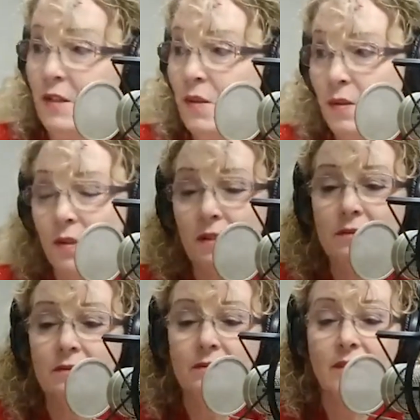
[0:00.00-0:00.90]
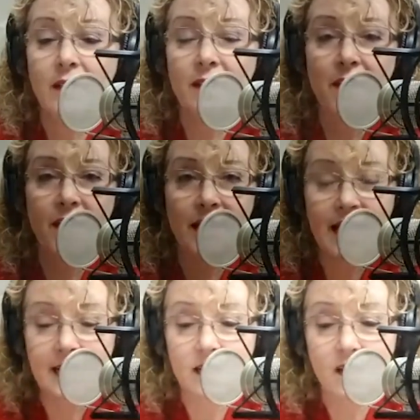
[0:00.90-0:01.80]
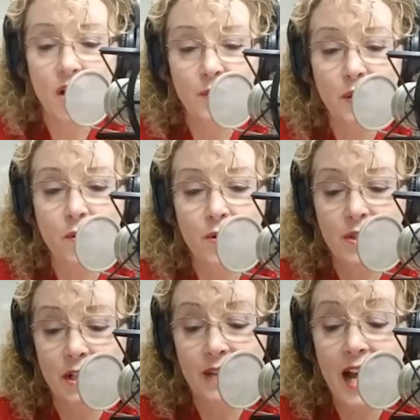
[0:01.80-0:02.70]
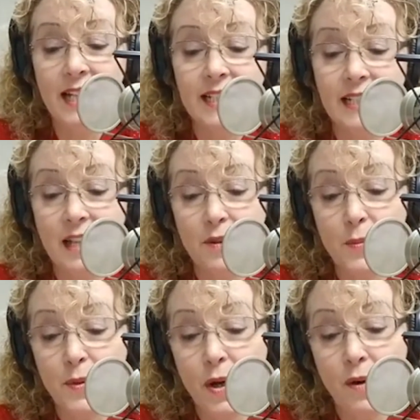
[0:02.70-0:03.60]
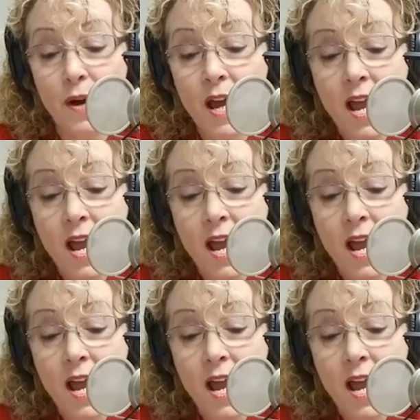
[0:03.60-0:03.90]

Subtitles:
cool thing that it's a non-recourse loan. That is another pro.